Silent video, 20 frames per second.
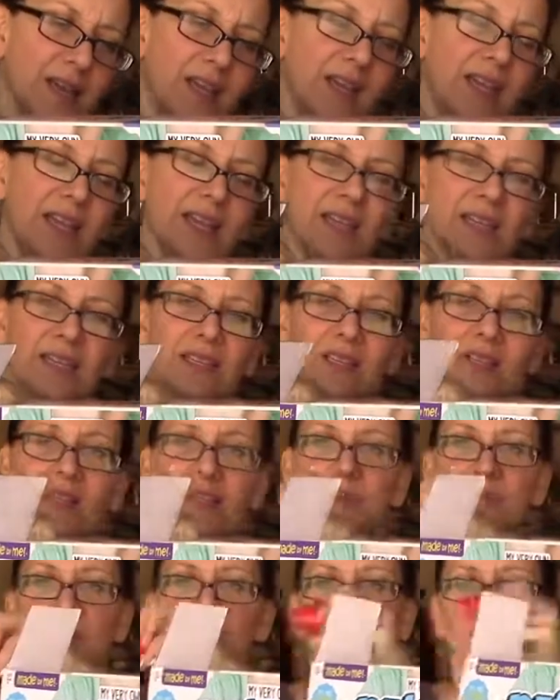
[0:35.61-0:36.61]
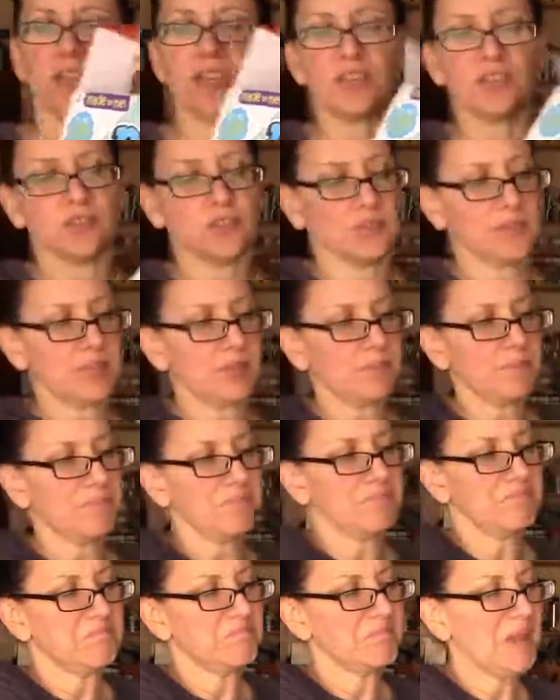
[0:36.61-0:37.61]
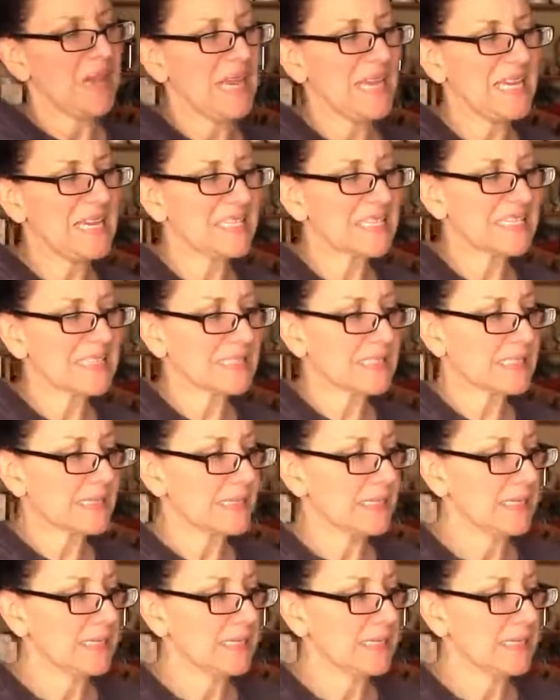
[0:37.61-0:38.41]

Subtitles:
and some strange looking paints.